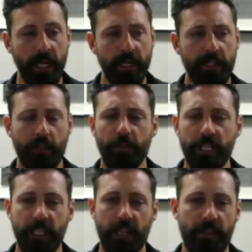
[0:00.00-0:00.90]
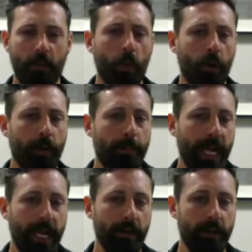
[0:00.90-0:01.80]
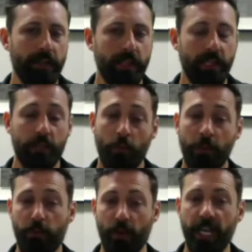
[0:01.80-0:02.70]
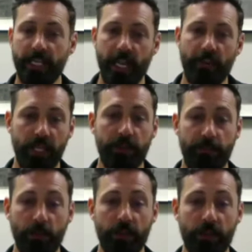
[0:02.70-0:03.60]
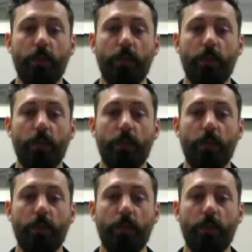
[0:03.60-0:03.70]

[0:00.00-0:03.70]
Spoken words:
So the reason that the order matters is when we break down these foods,